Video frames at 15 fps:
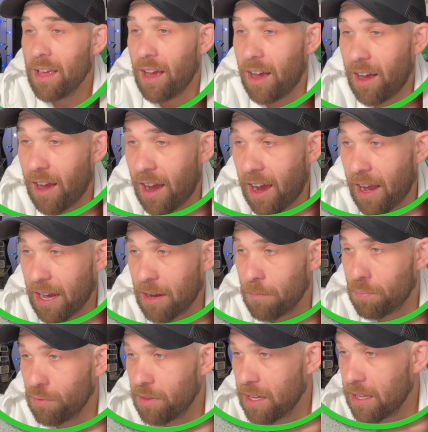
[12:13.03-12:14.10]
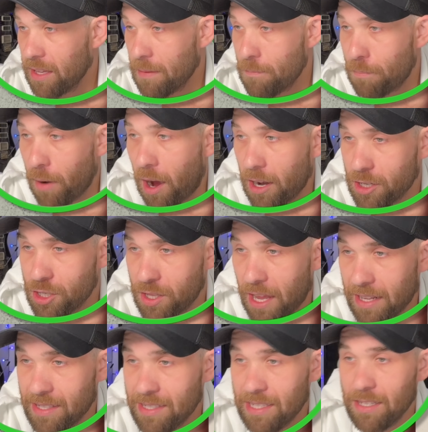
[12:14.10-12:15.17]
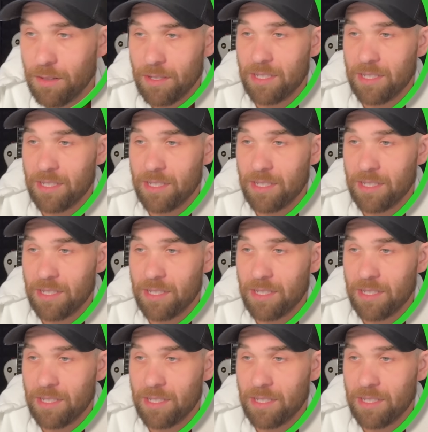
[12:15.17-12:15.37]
I completely botched that seal.